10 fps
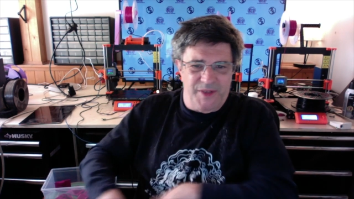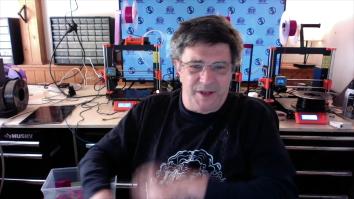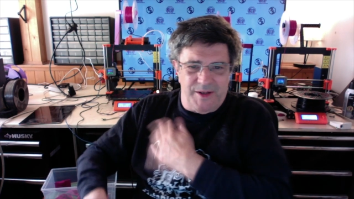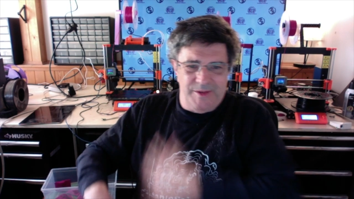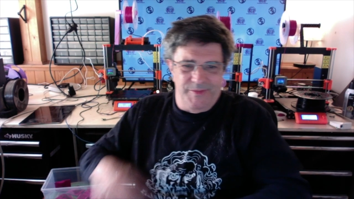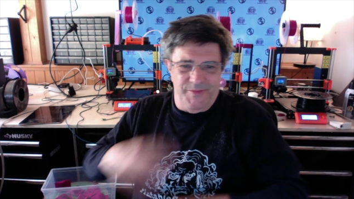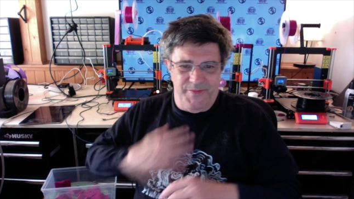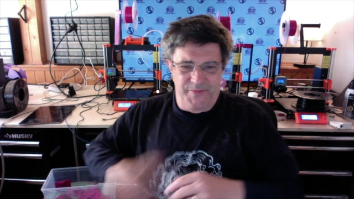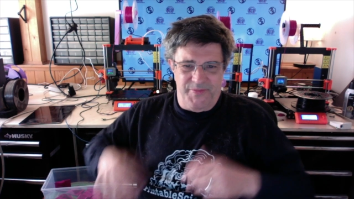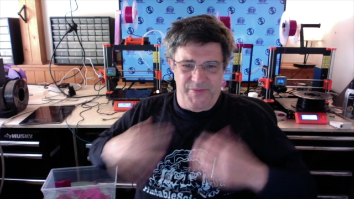
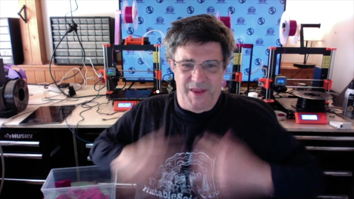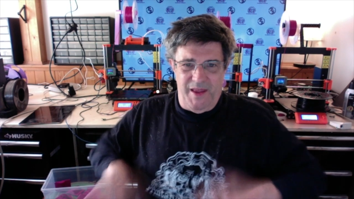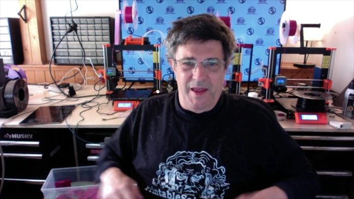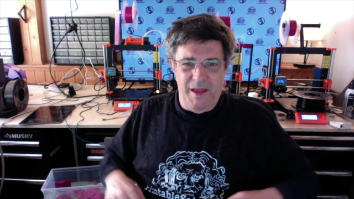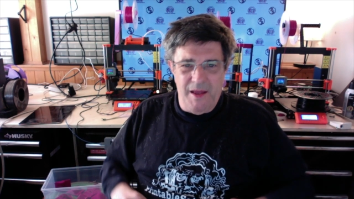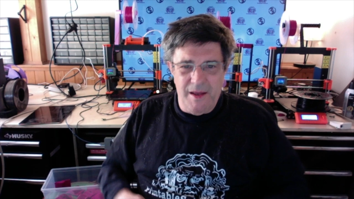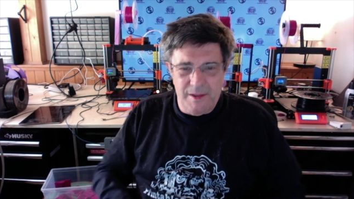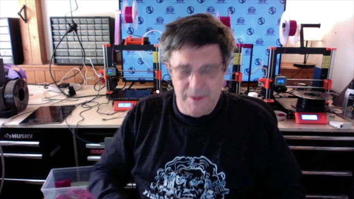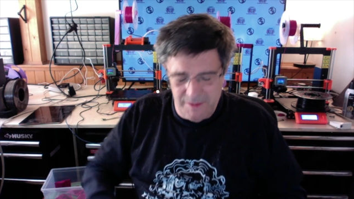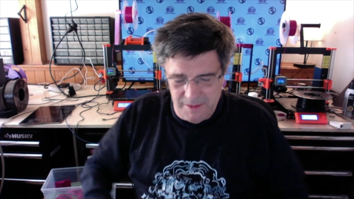(no one is talking)